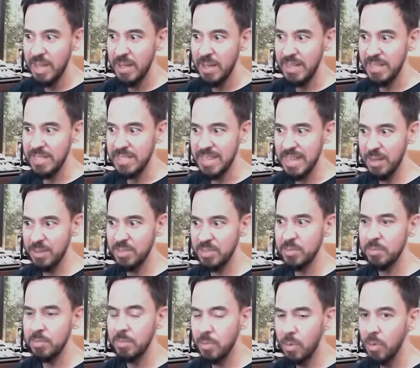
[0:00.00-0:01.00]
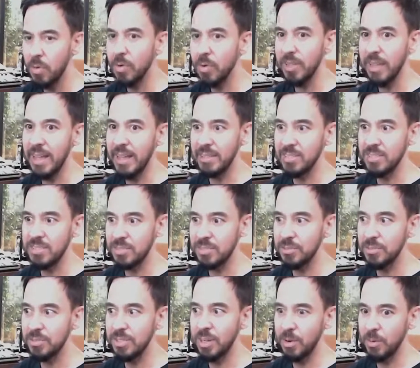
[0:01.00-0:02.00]
It sounds more like a
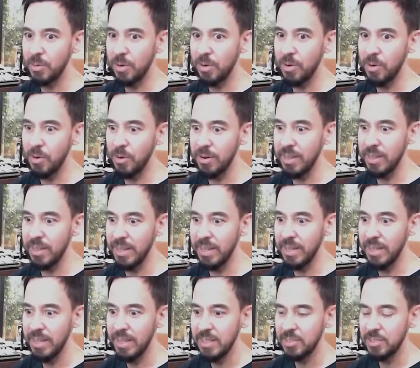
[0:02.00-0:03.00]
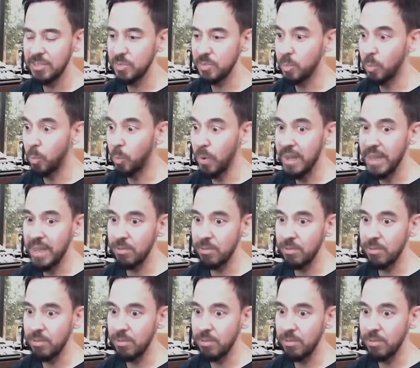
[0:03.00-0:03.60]
studio recording, just way